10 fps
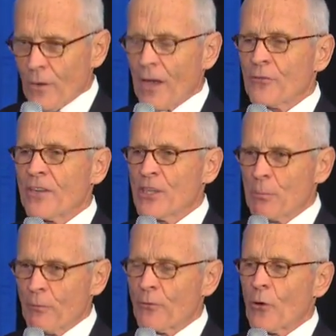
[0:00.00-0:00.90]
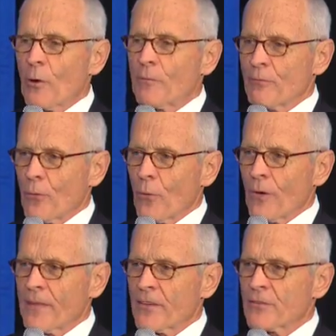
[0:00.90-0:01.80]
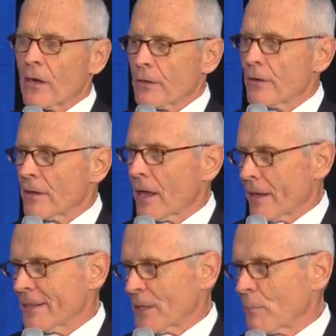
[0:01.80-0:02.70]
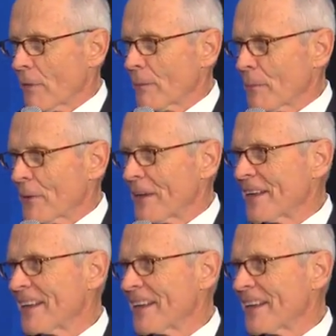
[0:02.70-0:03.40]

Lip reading: Well, I've seen you perform before, and that's not a good idea, probably.